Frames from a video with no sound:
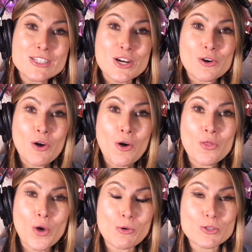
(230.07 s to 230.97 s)
turn
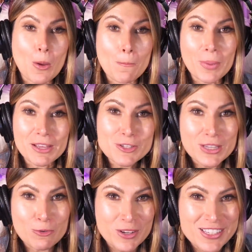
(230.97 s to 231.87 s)
on those
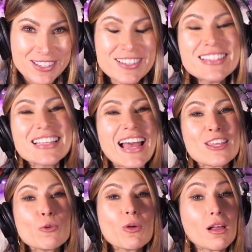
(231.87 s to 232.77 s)
bells and whistles,
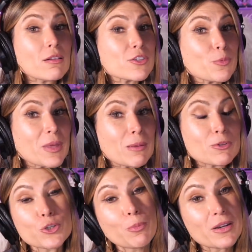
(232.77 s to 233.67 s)
and you will also be
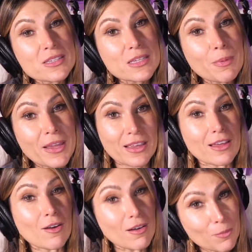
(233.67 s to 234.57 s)
able to
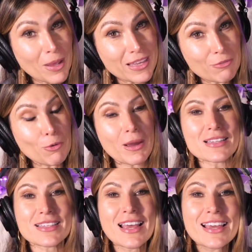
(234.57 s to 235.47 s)
participate on my
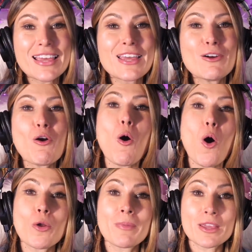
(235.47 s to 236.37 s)
giveaways here
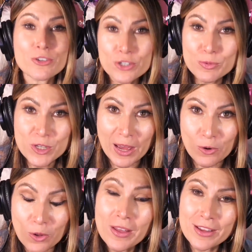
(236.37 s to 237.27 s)
on my YouTube
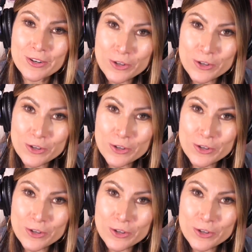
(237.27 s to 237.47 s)
channel,